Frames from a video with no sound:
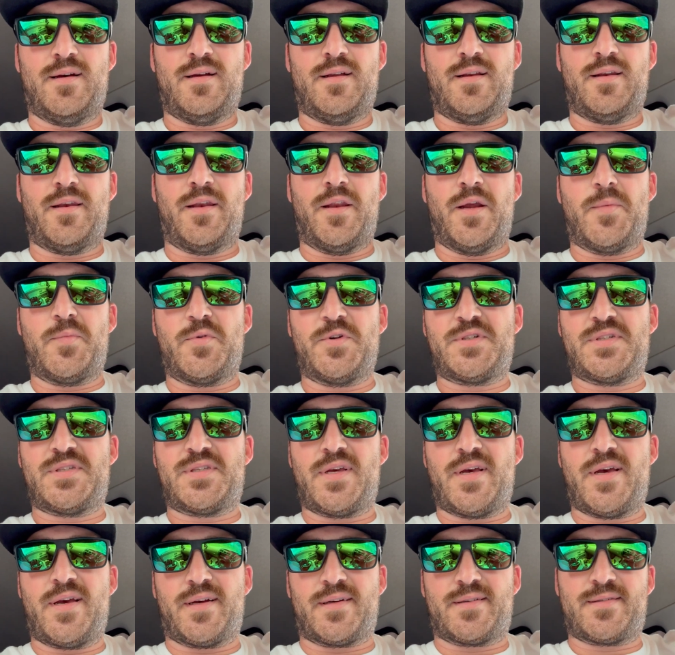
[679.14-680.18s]
Number
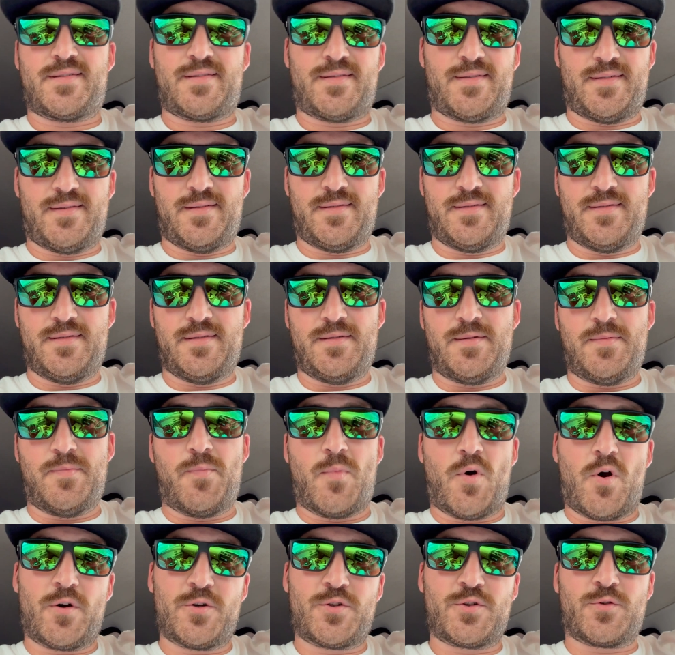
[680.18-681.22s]
6,
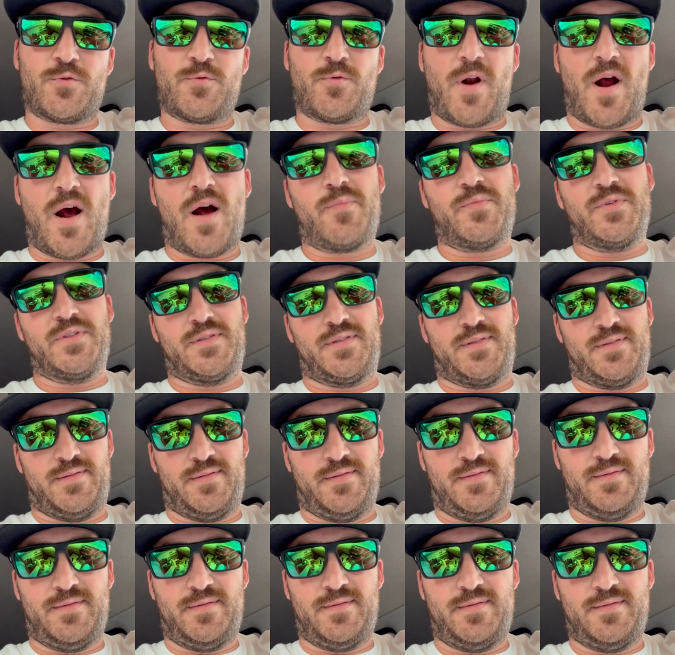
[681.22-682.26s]
Marshall Robinson.
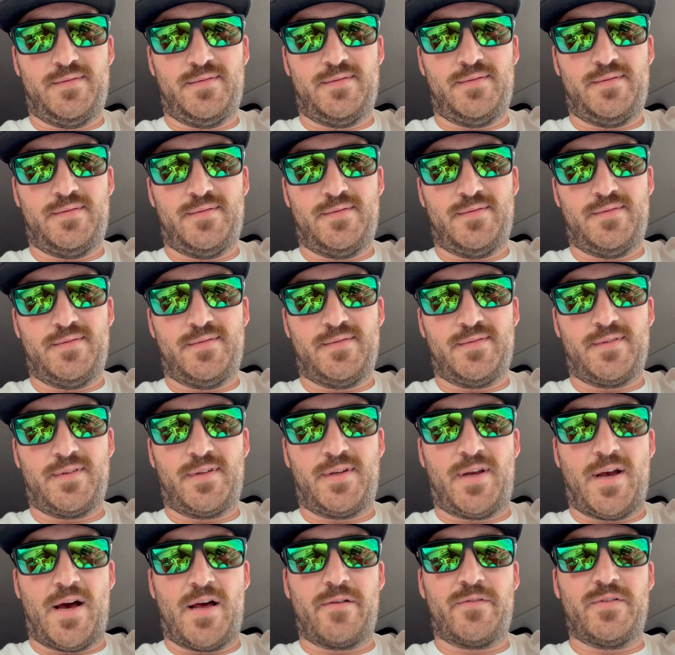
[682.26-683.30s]

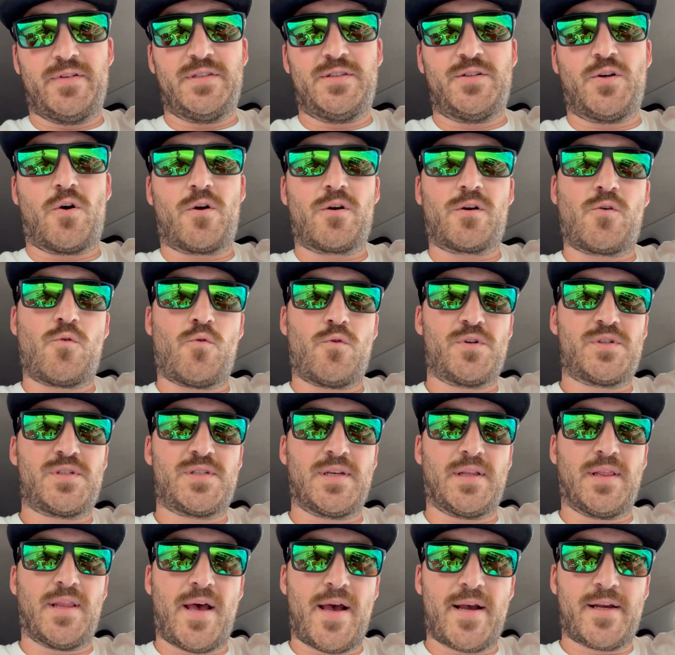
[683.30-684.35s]
Kind of a dark horse
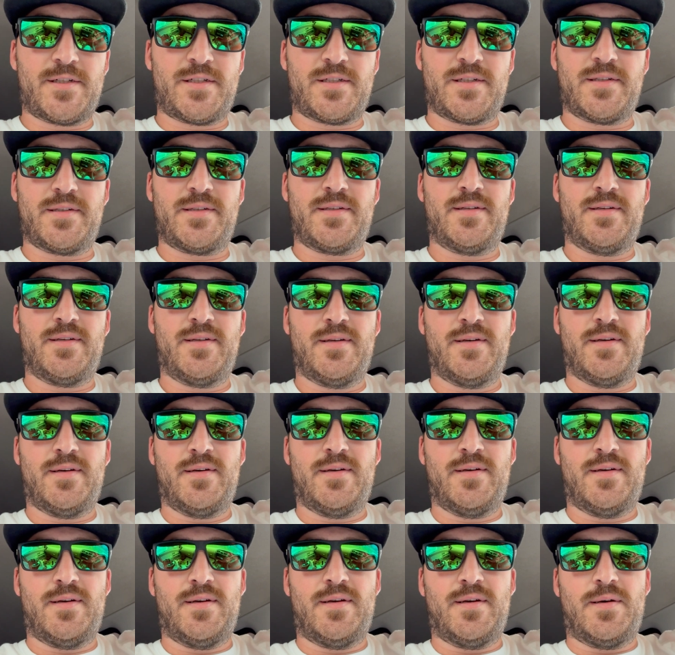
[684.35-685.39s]
selection.
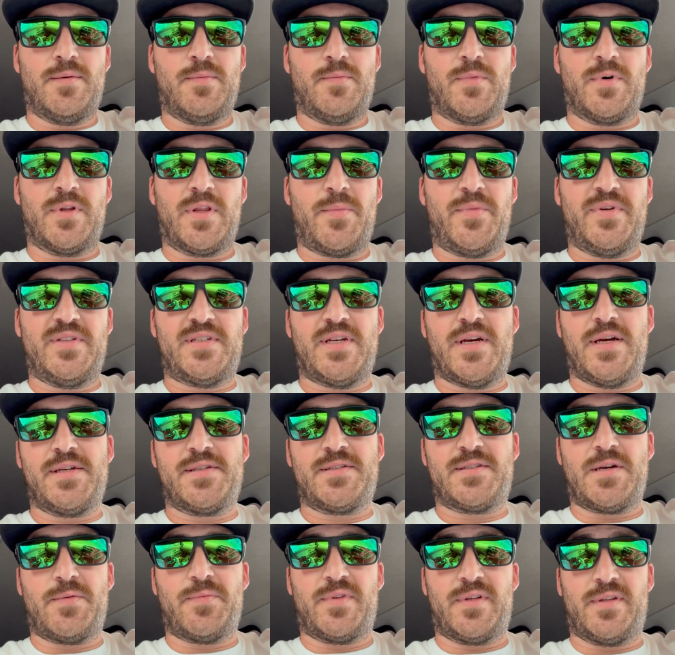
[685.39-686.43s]
But let me tell you
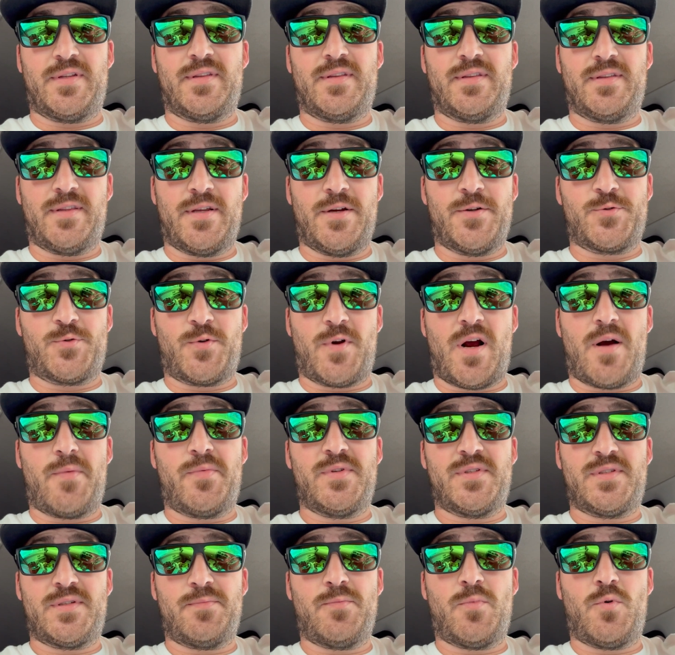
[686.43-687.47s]
something. Those
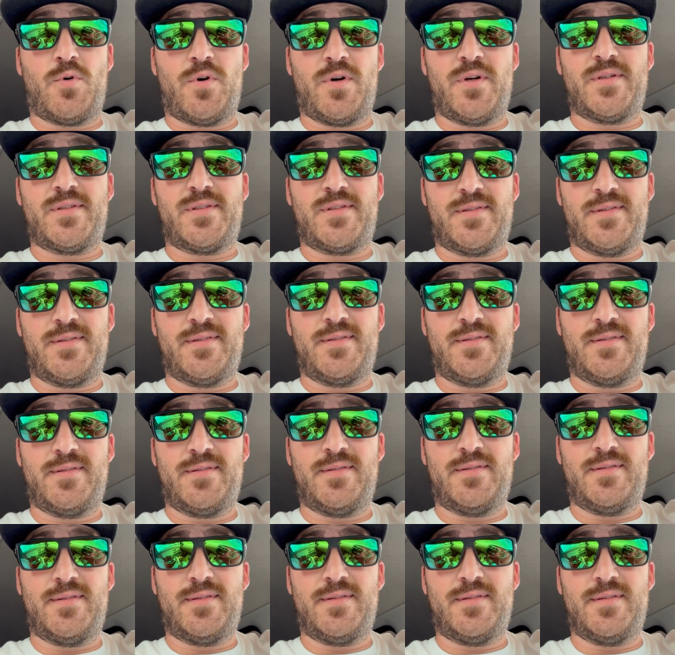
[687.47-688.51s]
Robinson boys,
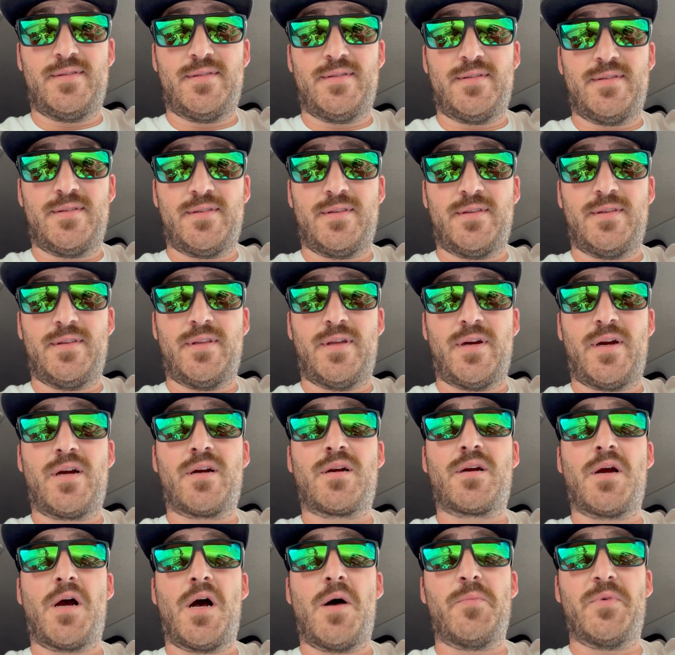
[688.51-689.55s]
they're
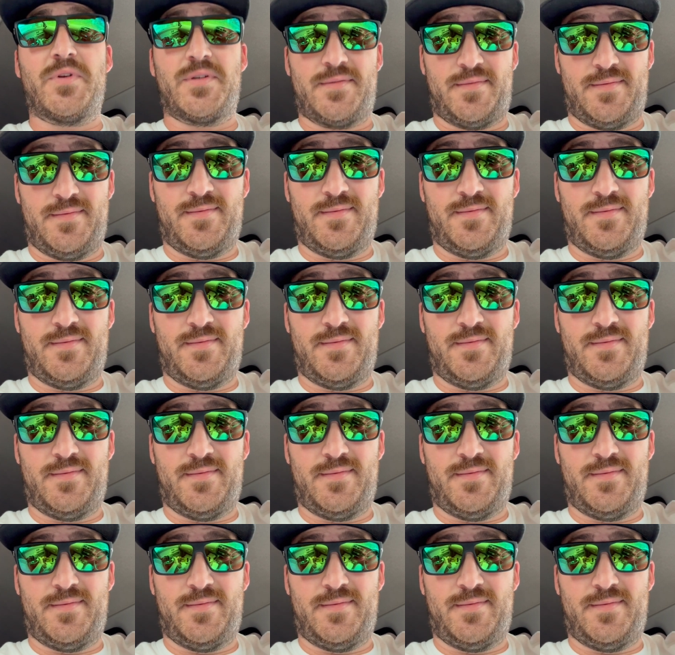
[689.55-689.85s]
coming.